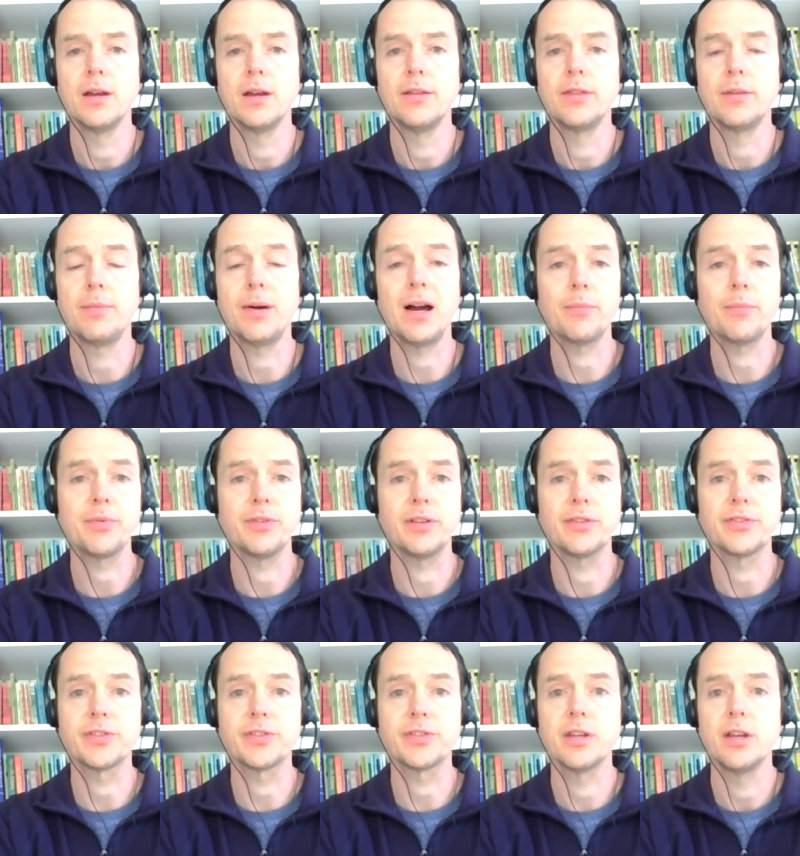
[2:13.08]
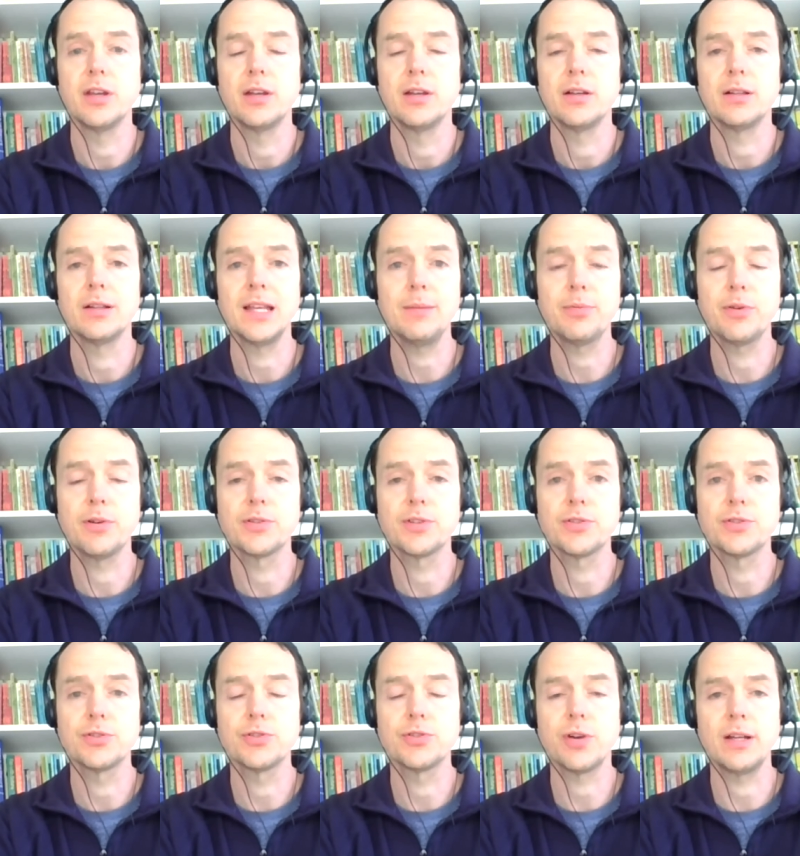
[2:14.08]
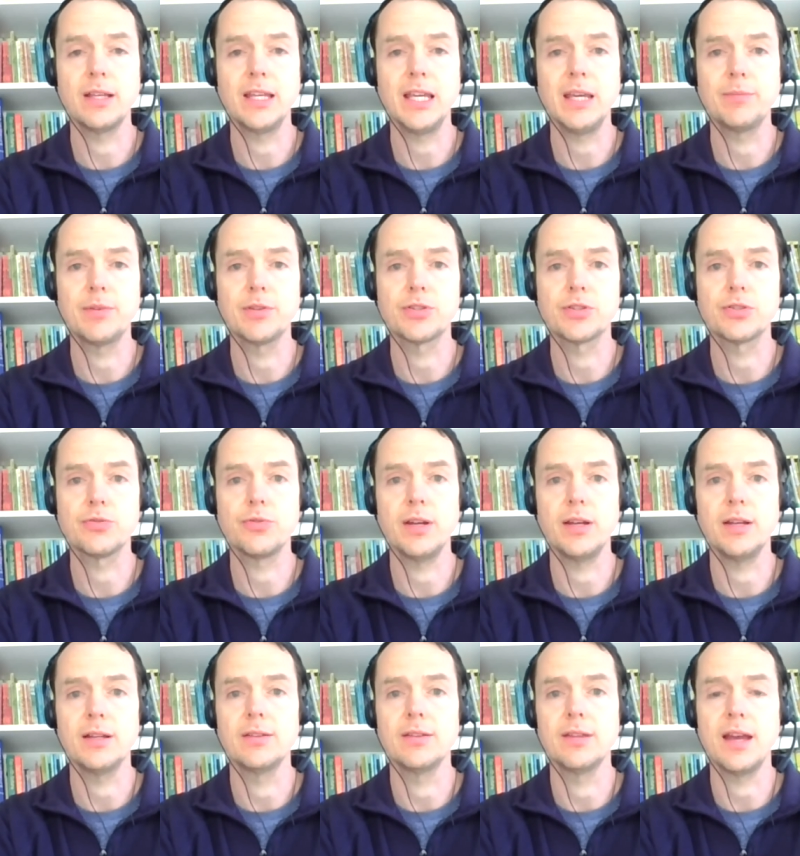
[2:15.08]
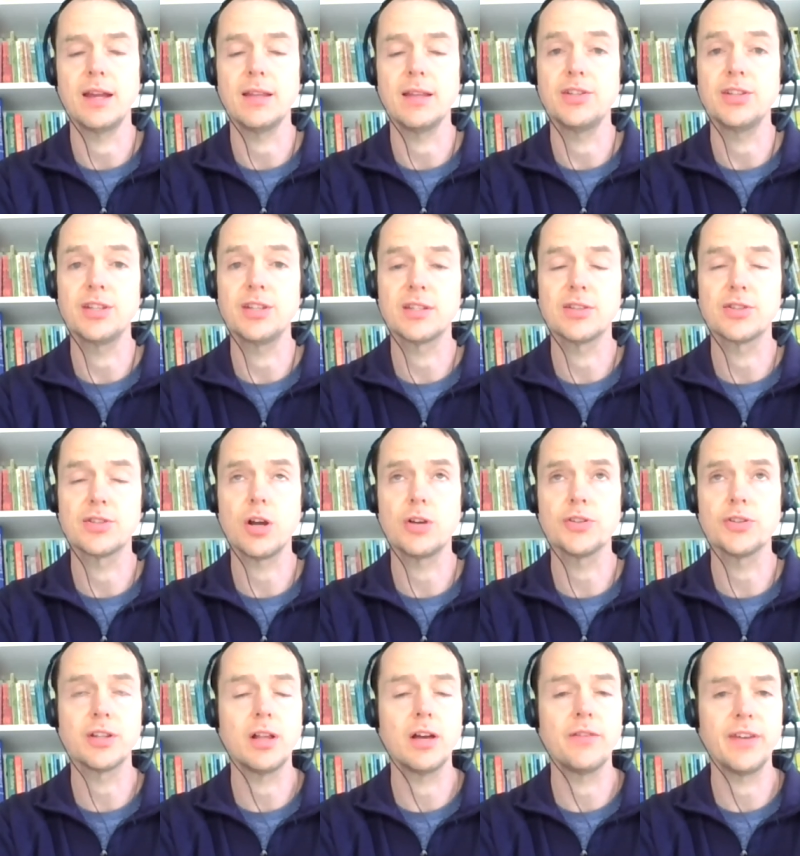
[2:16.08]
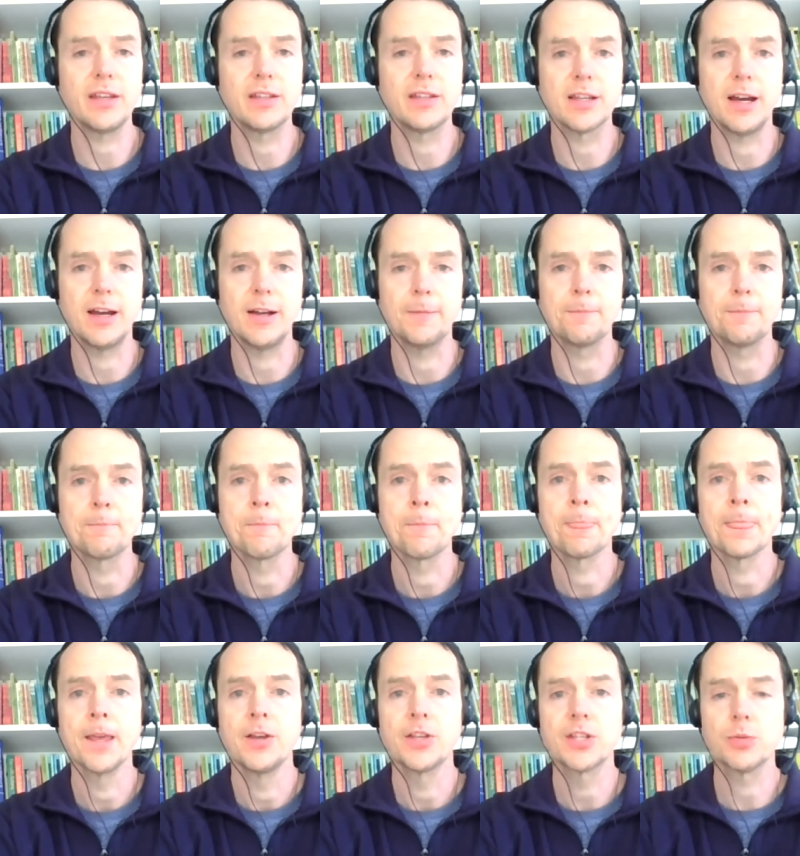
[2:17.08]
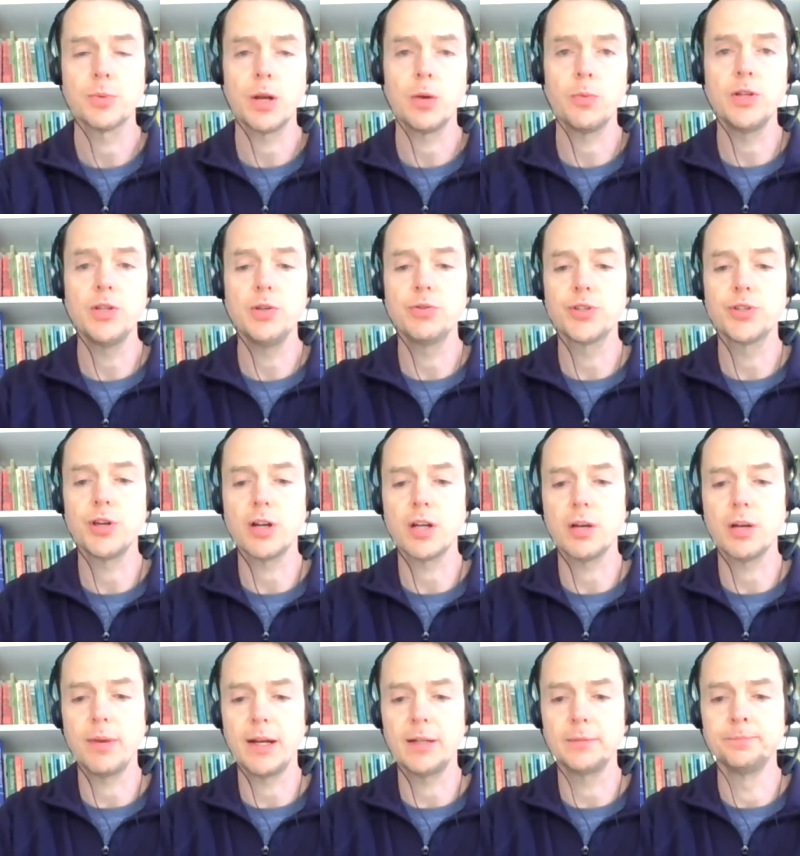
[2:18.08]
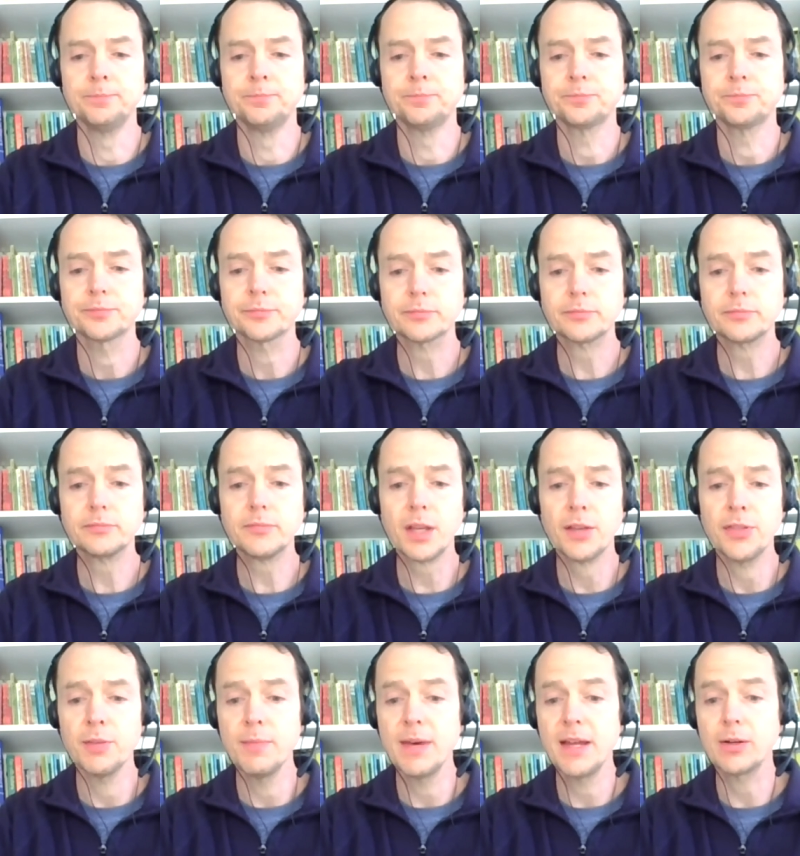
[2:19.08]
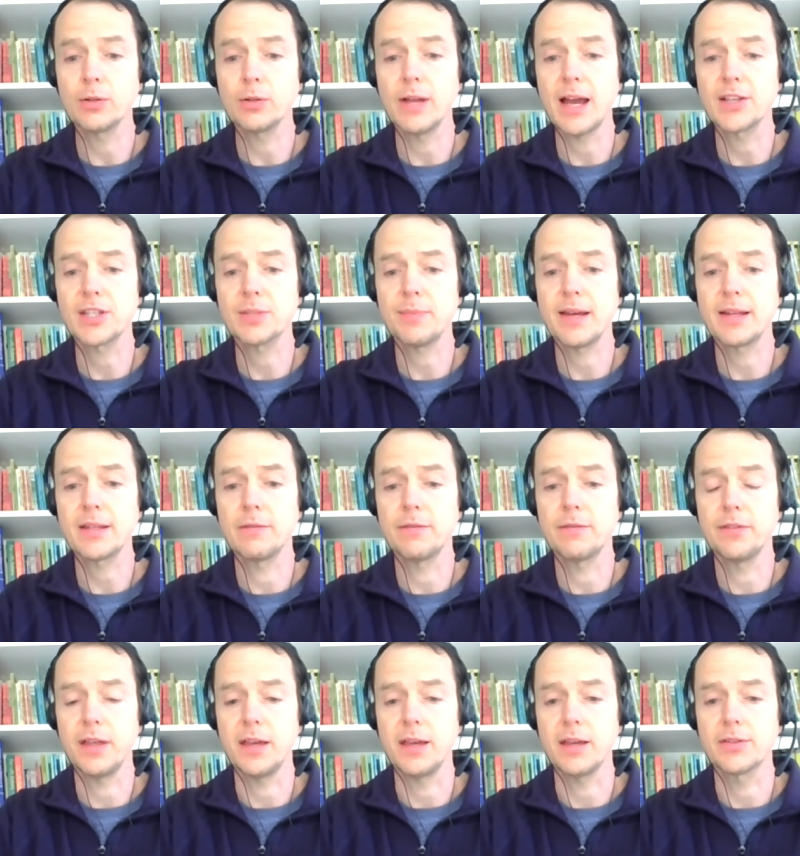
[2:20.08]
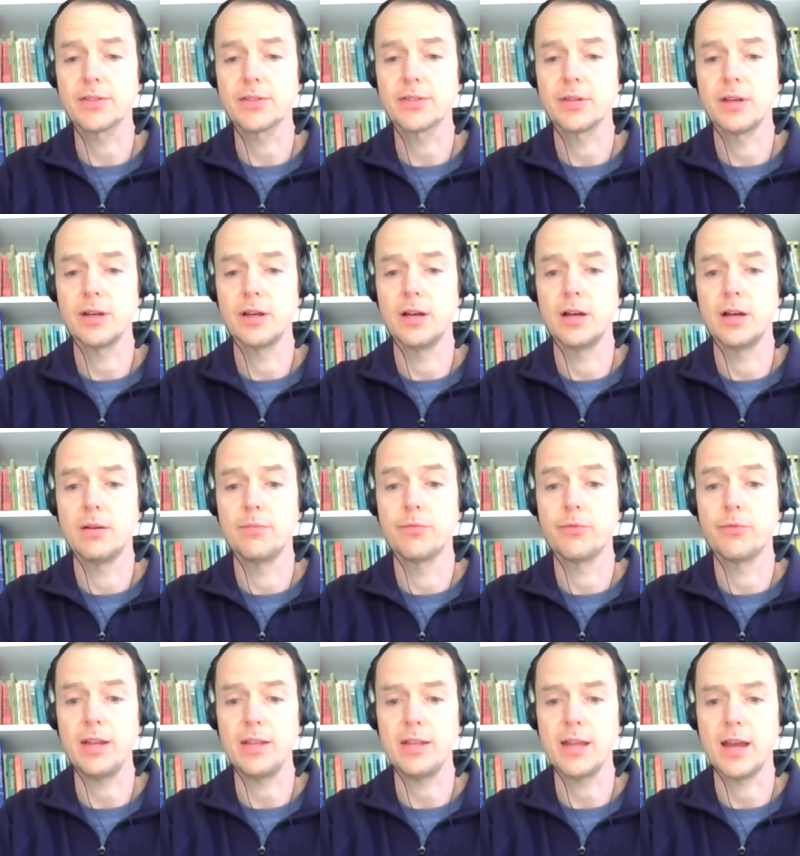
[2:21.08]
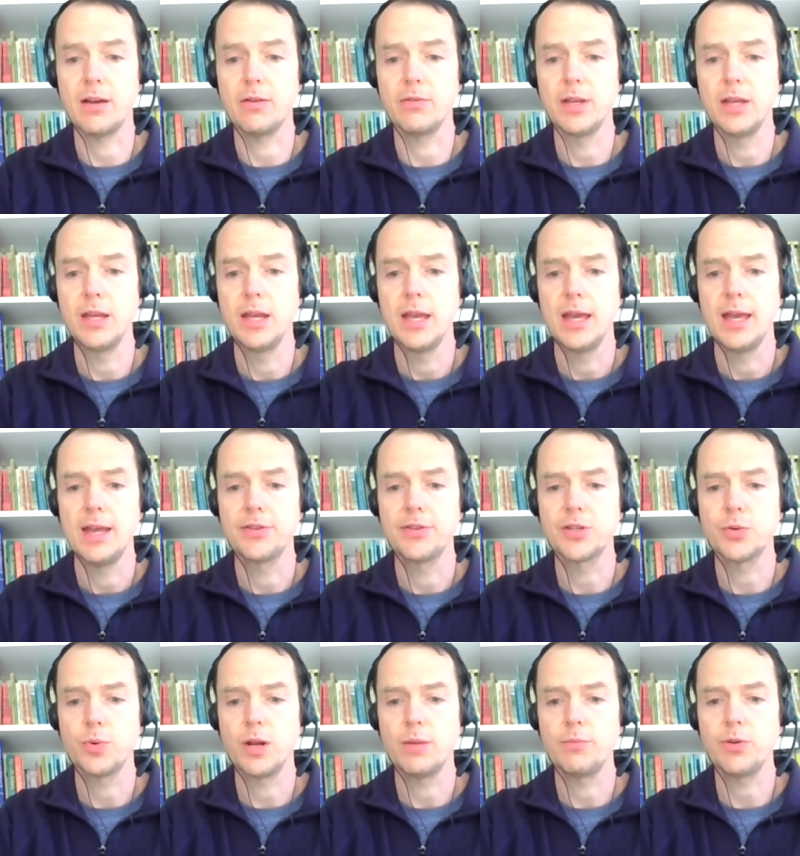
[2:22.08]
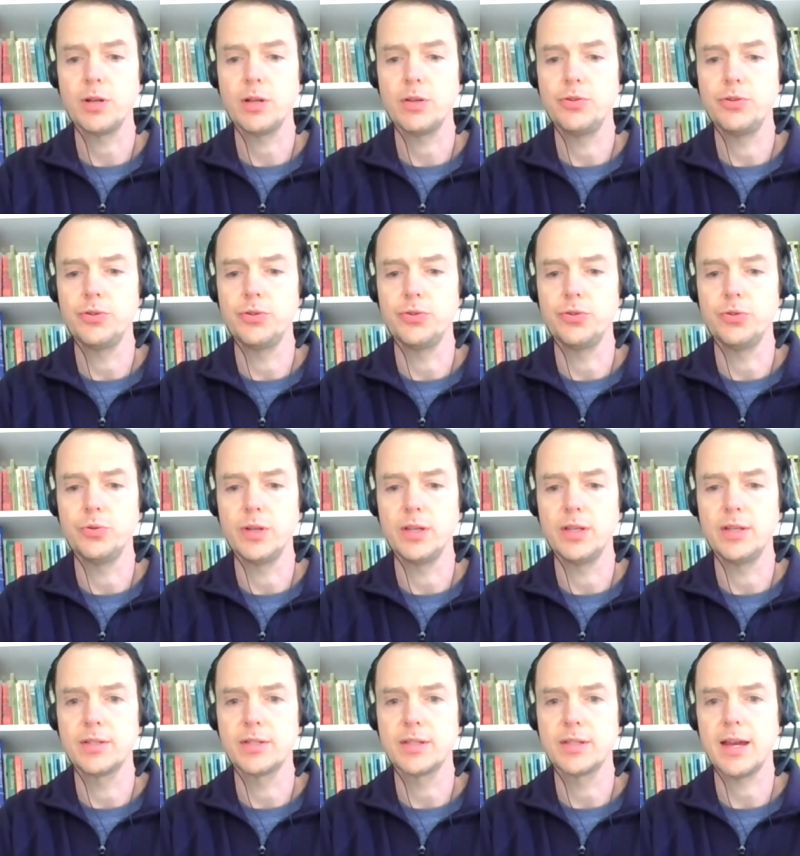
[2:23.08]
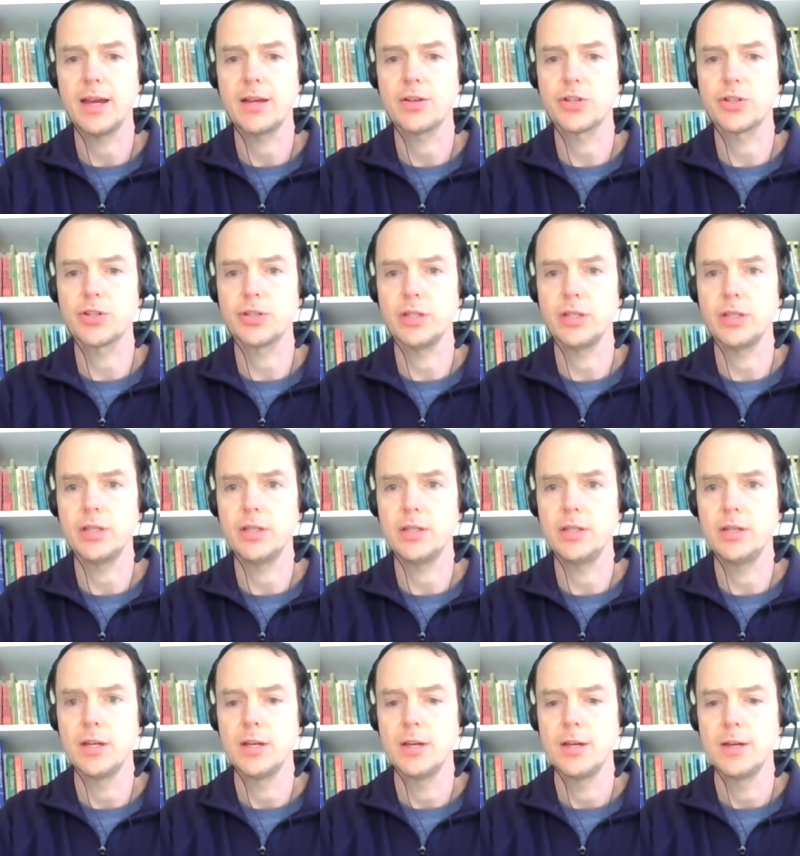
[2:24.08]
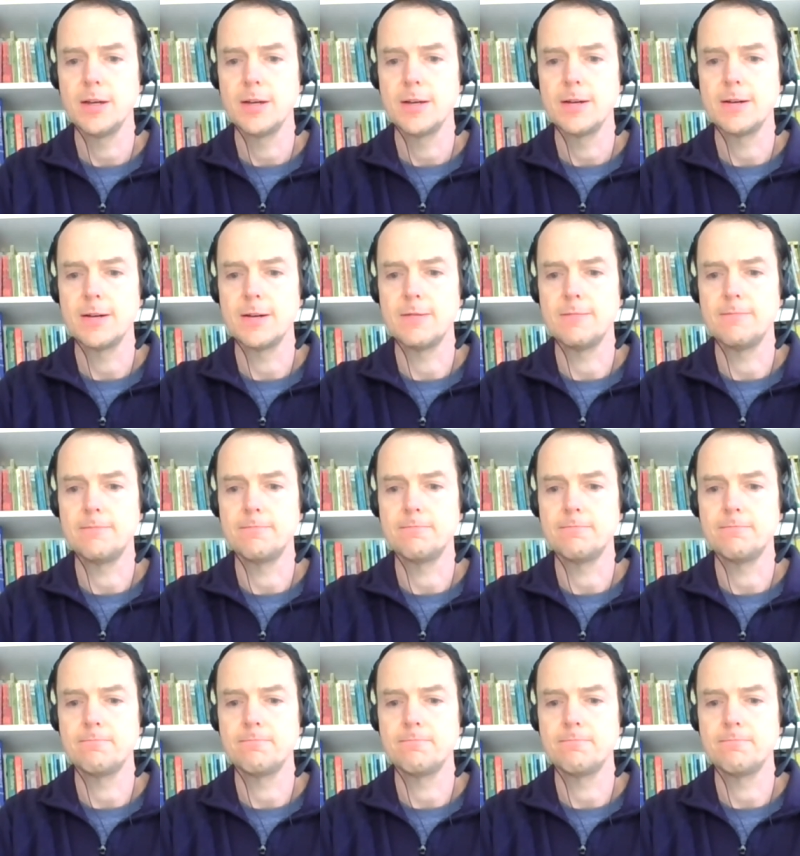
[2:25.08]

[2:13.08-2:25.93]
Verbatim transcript: the populace, laypersons are trying to keep this straight, and that it just, it's causing a lot of anxiety. So what I want to do is talk about the medical aspect of things um, right now. And so what I'm going to do is actually um,